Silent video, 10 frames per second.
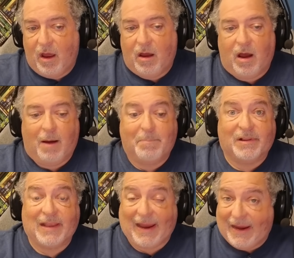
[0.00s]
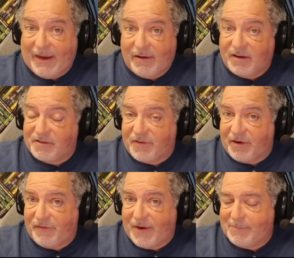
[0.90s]
Blade is a very
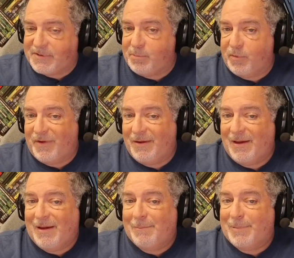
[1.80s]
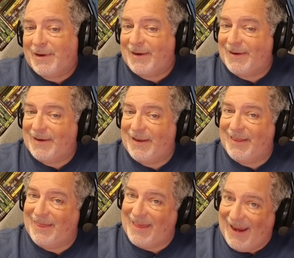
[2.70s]
famous movie. But
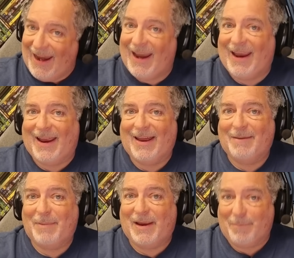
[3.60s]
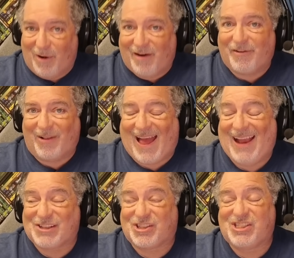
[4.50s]
they, being Marvel,
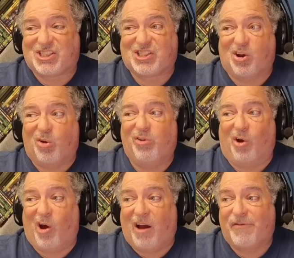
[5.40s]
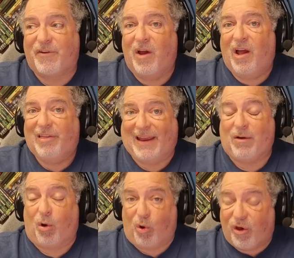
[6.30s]
actually sold off like
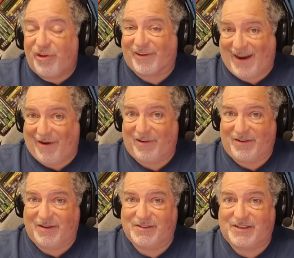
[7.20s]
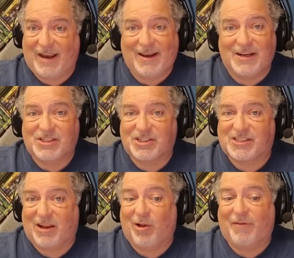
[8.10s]
all their characters. They didn't just
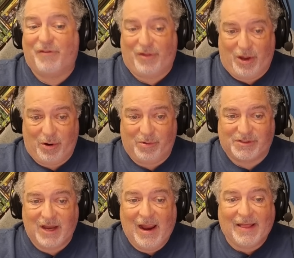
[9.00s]
sell off those. They